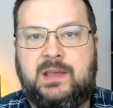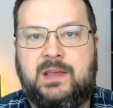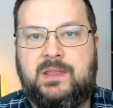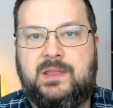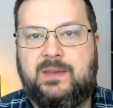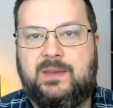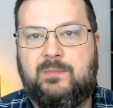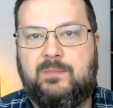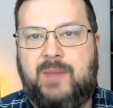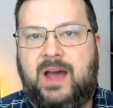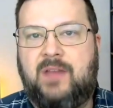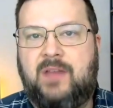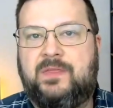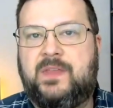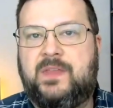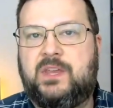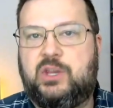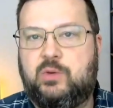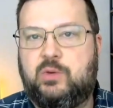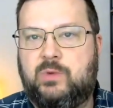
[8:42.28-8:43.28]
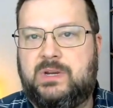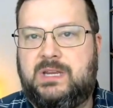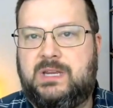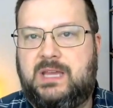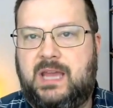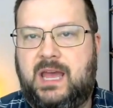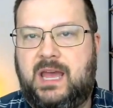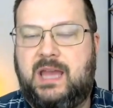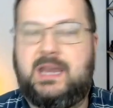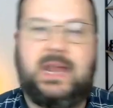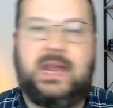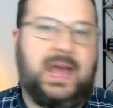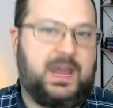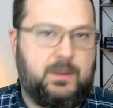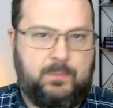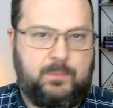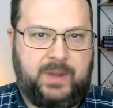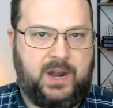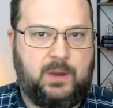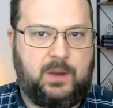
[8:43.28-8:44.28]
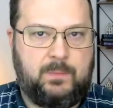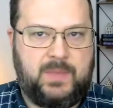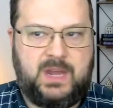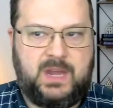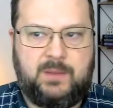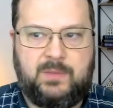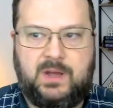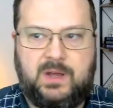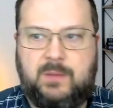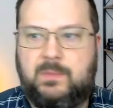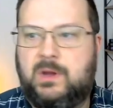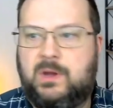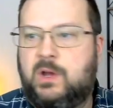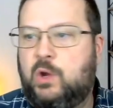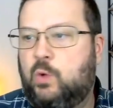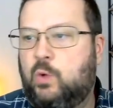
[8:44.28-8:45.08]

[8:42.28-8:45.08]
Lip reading: the amount that you would get at a bare minimum